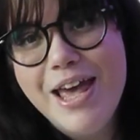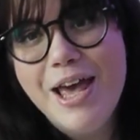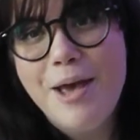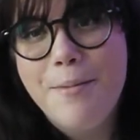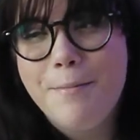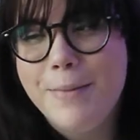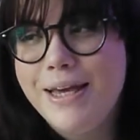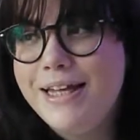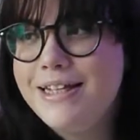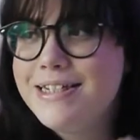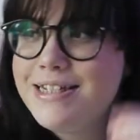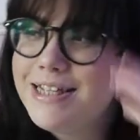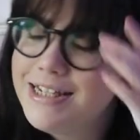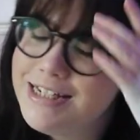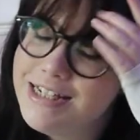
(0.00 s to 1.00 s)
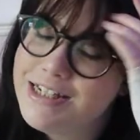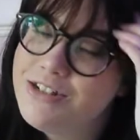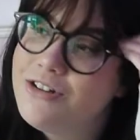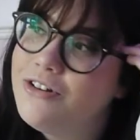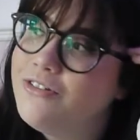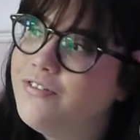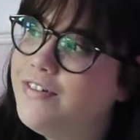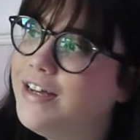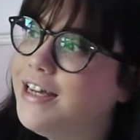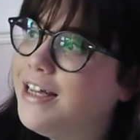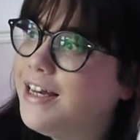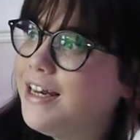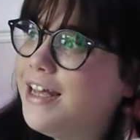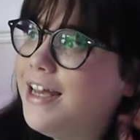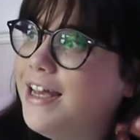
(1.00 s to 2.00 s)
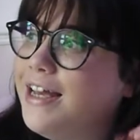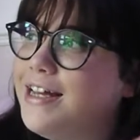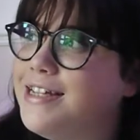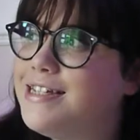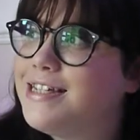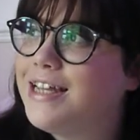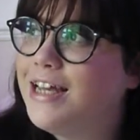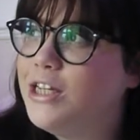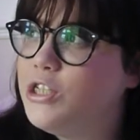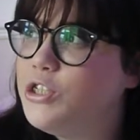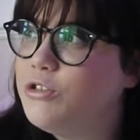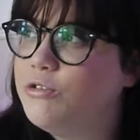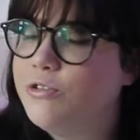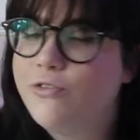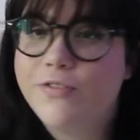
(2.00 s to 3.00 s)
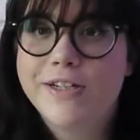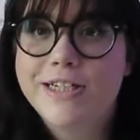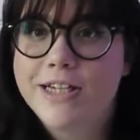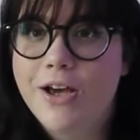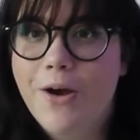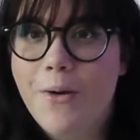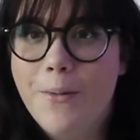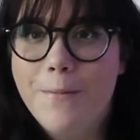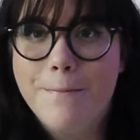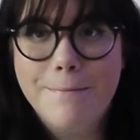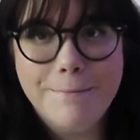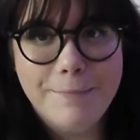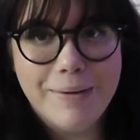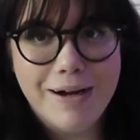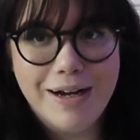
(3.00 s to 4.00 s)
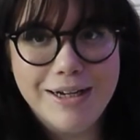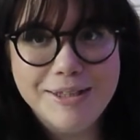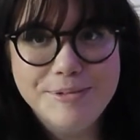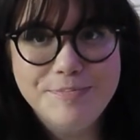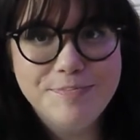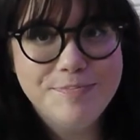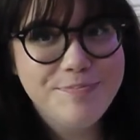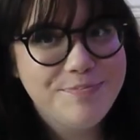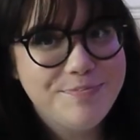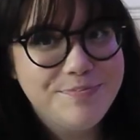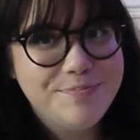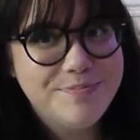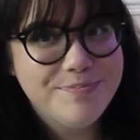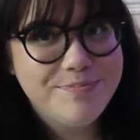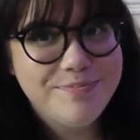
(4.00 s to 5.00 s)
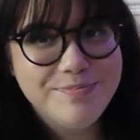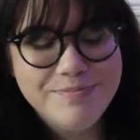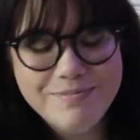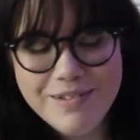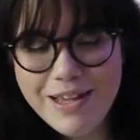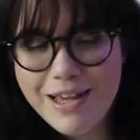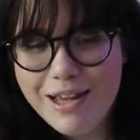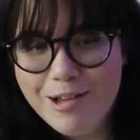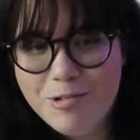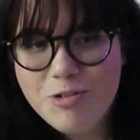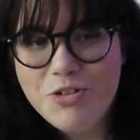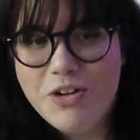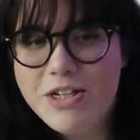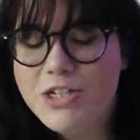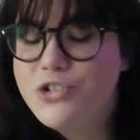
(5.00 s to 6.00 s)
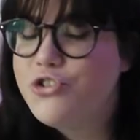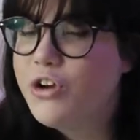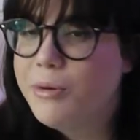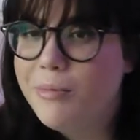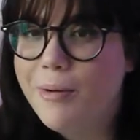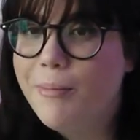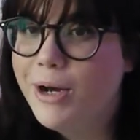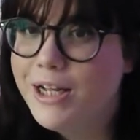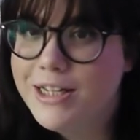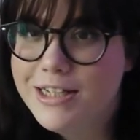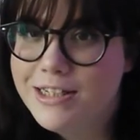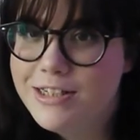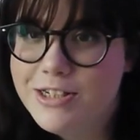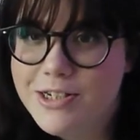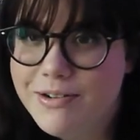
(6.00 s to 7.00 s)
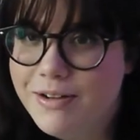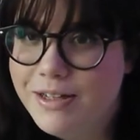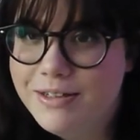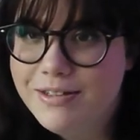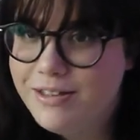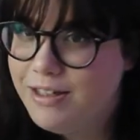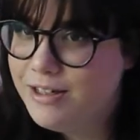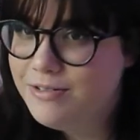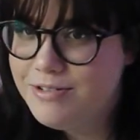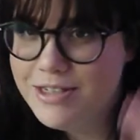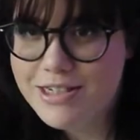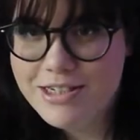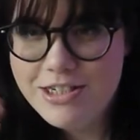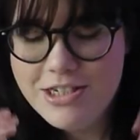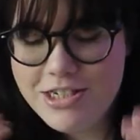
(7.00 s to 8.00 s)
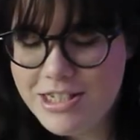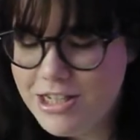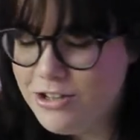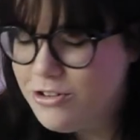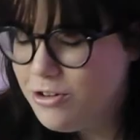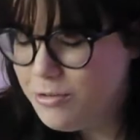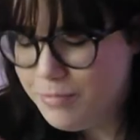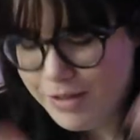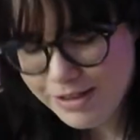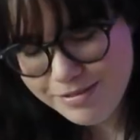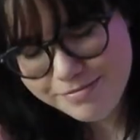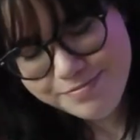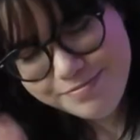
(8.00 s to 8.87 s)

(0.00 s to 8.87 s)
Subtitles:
it means that it's not really a scheduled video, but I'm trying to trick my mind into it, you know, just ignore me.